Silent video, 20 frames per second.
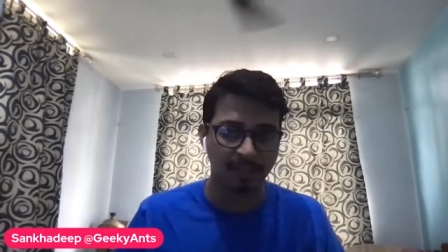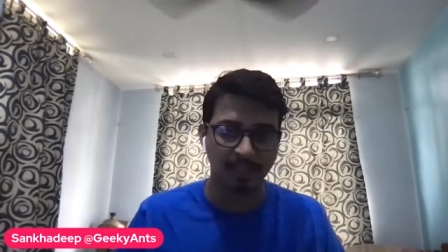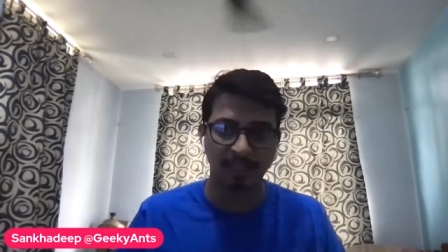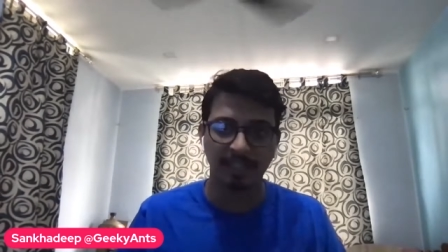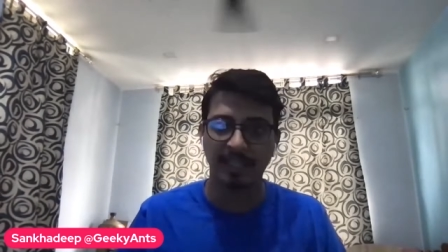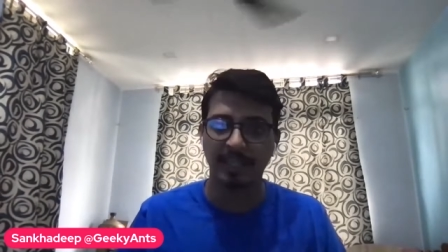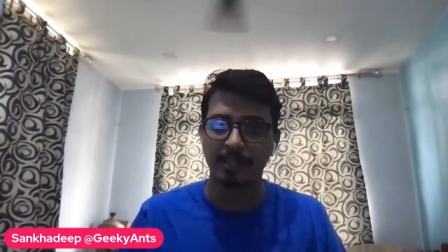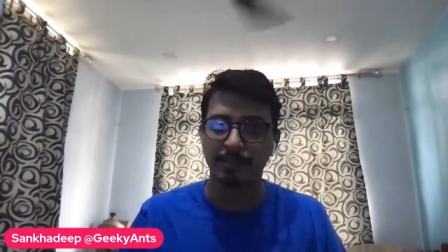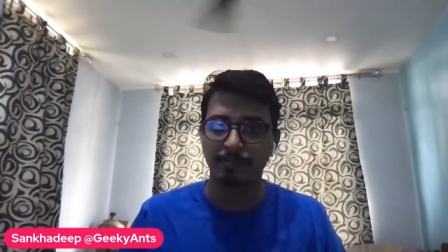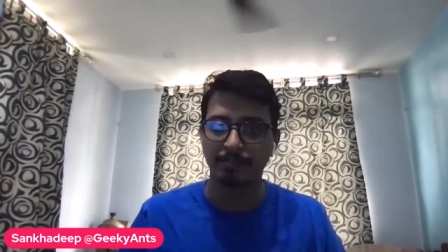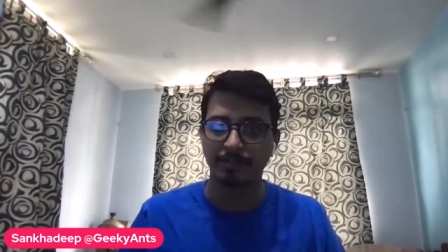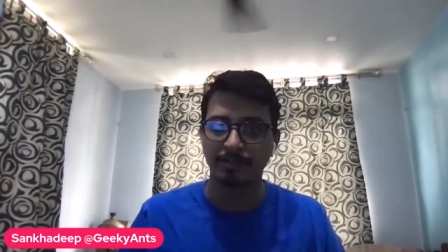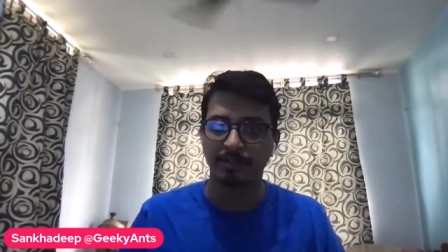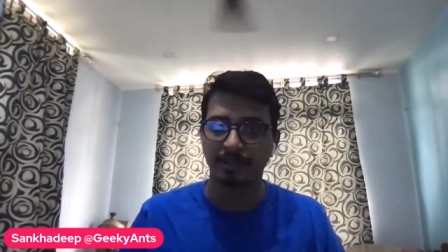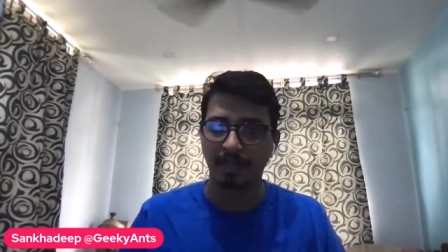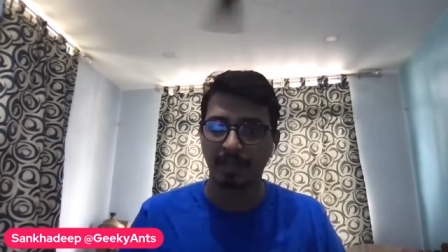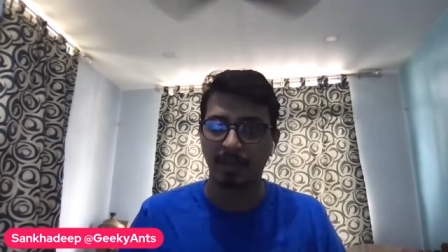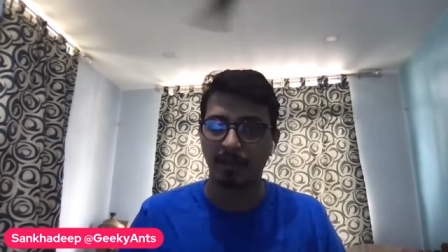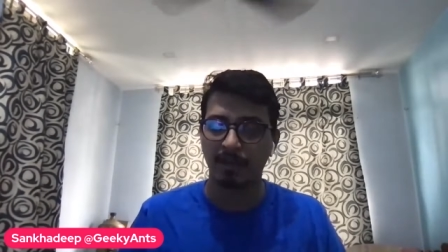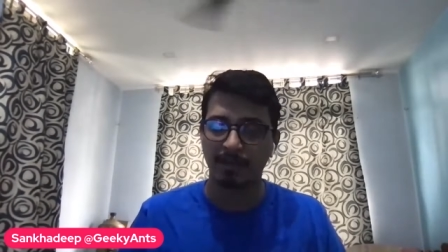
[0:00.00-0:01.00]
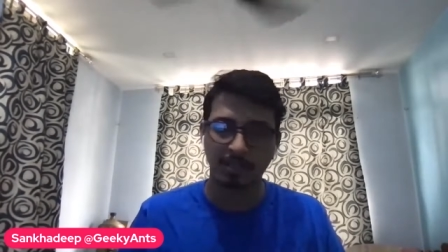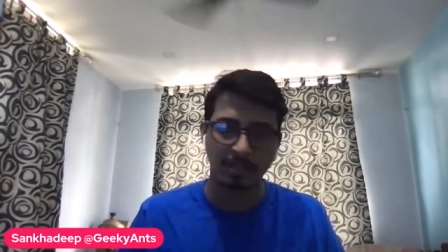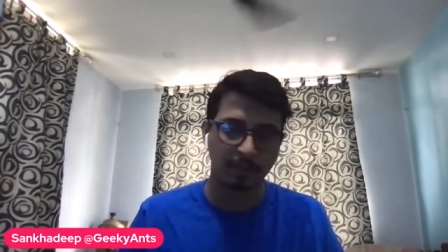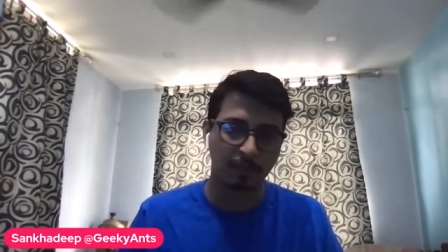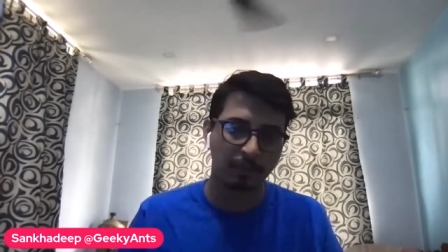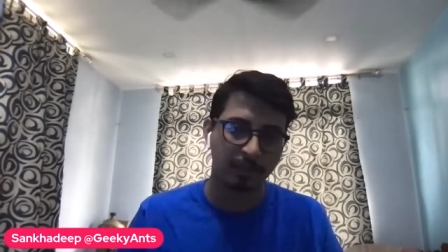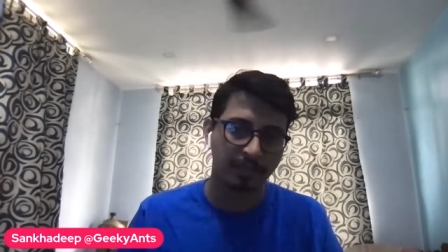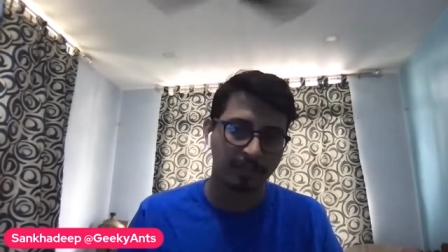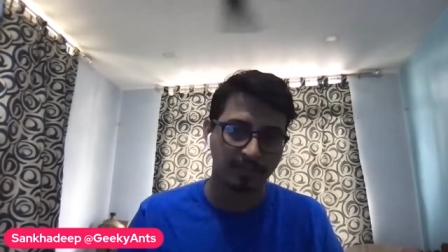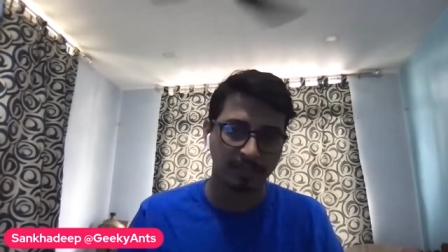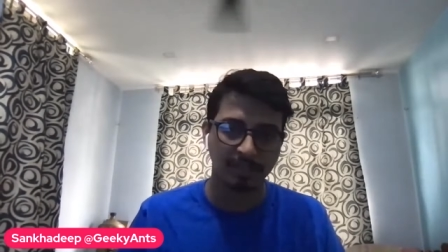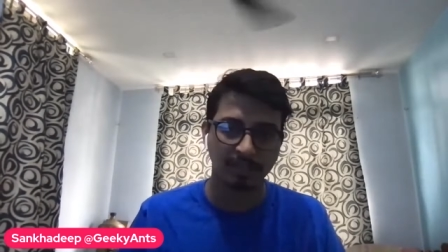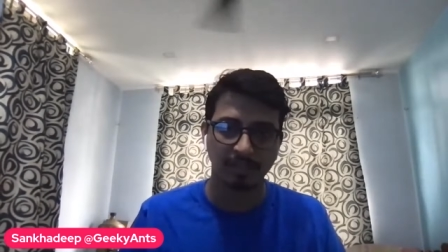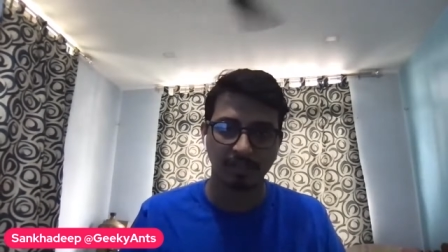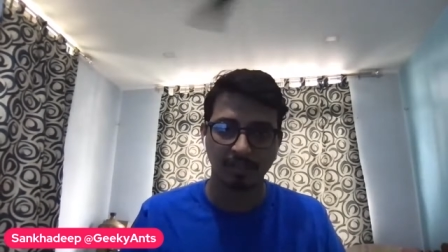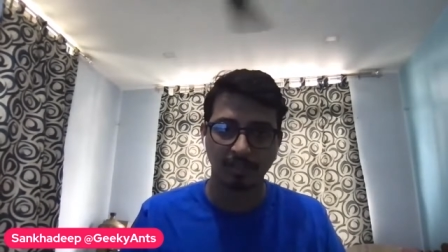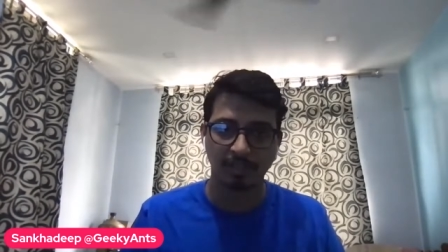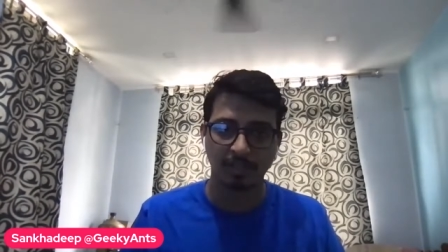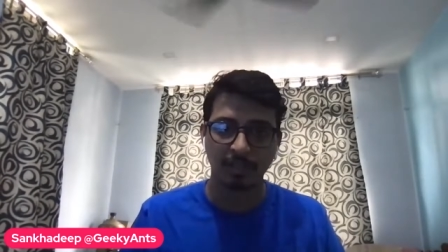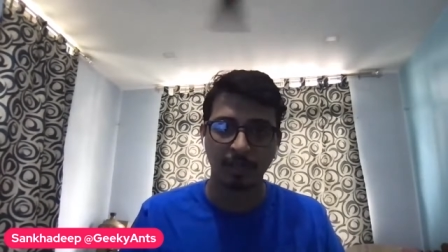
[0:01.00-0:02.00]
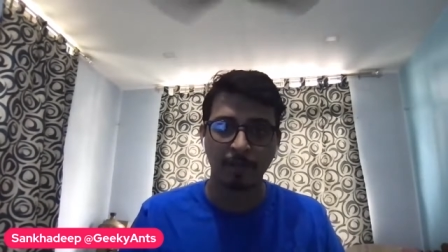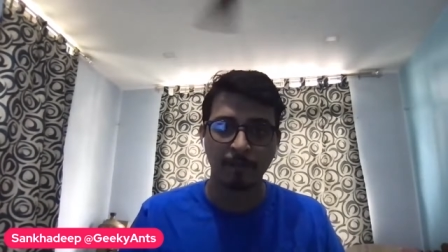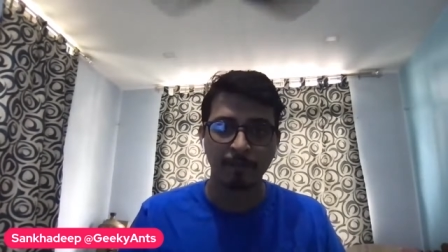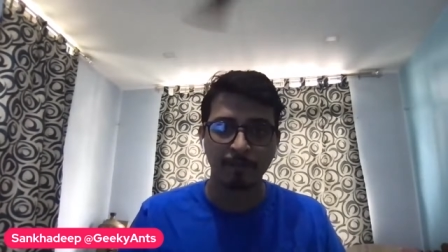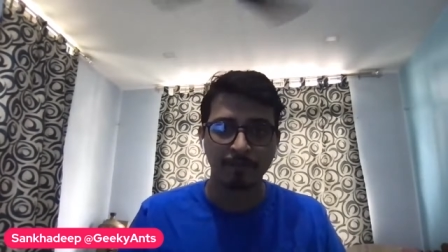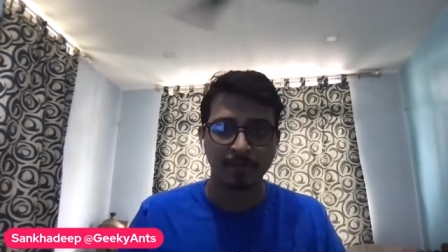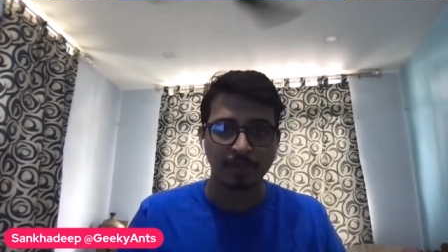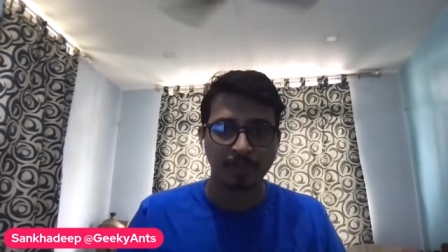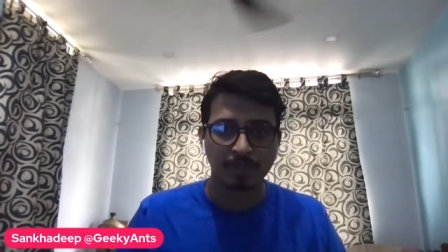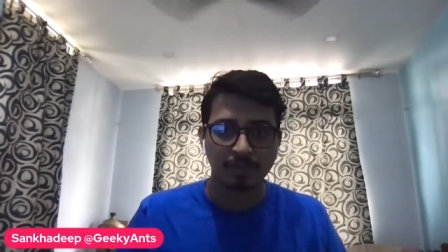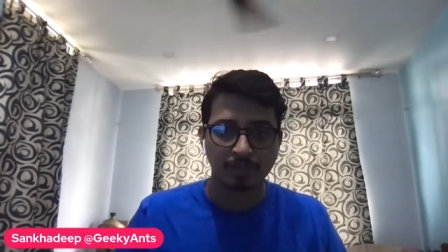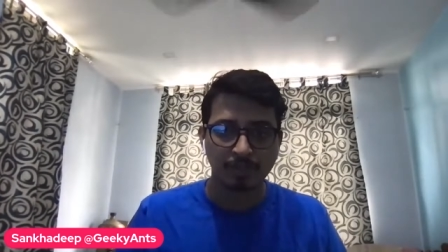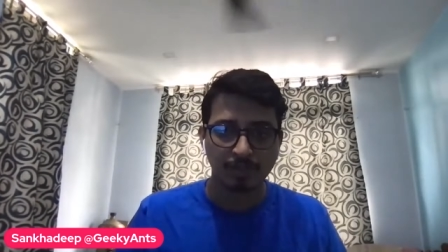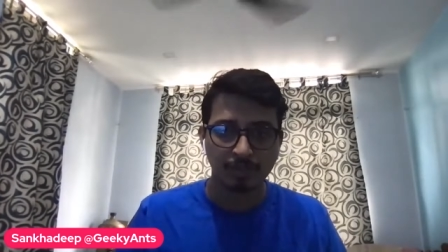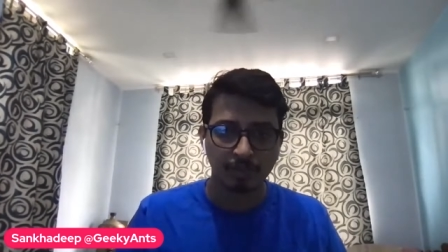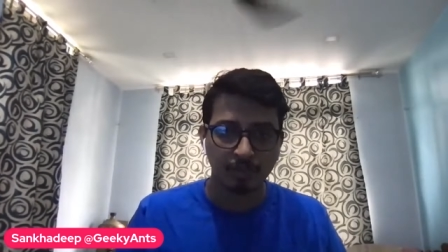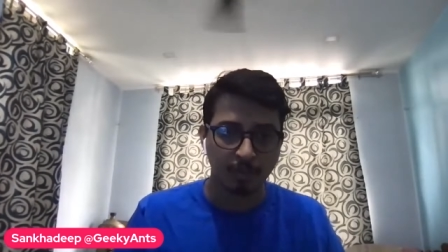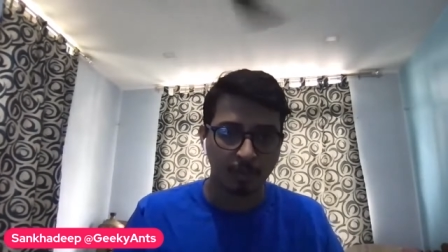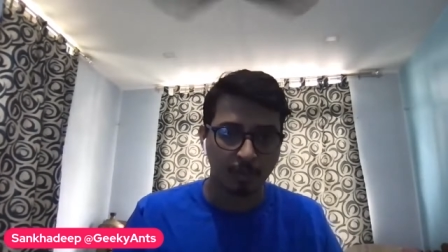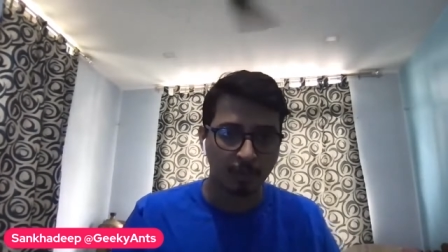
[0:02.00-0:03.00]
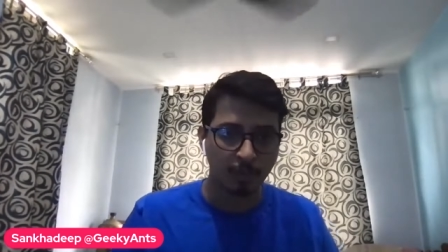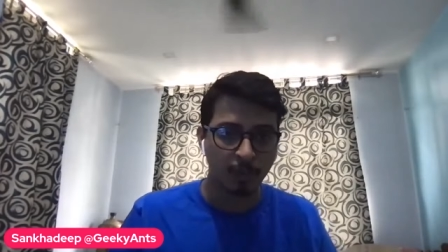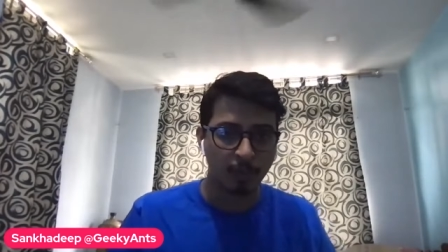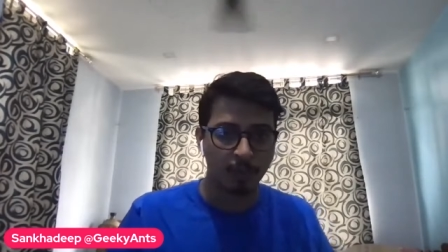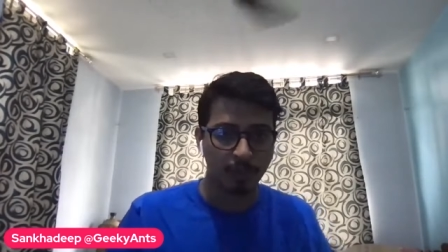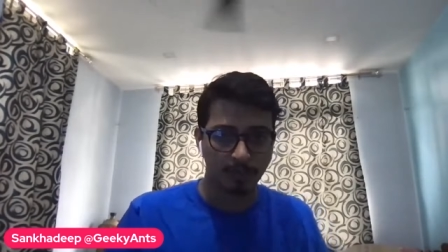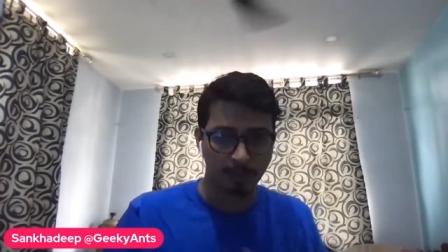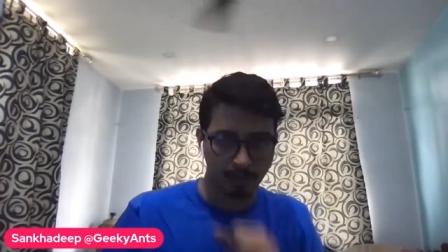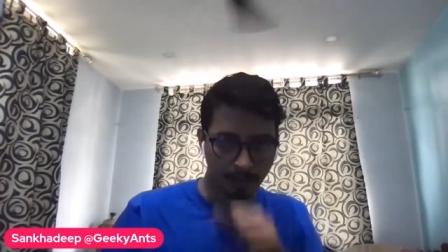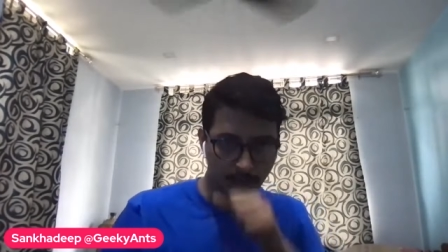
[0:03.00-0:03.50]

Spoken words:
It helps all the questions and all. So